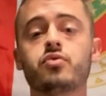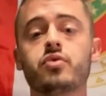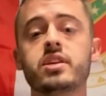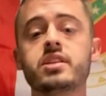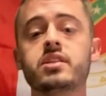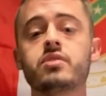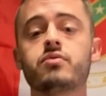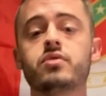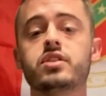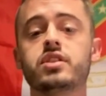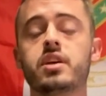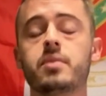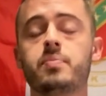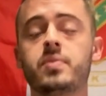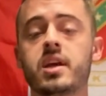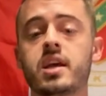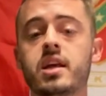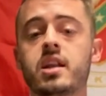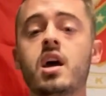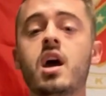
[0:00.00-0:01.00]
recent
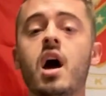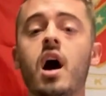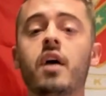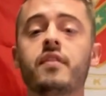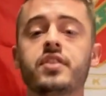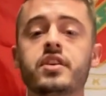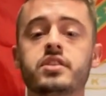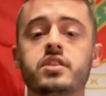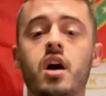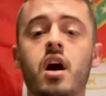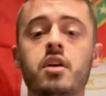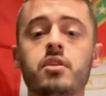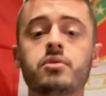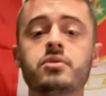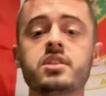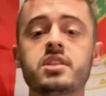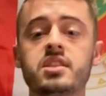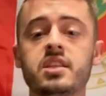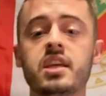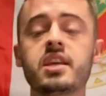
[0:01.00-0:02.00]
recipient of the
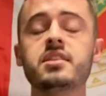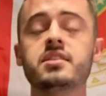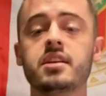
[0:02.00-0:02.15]
Donald C.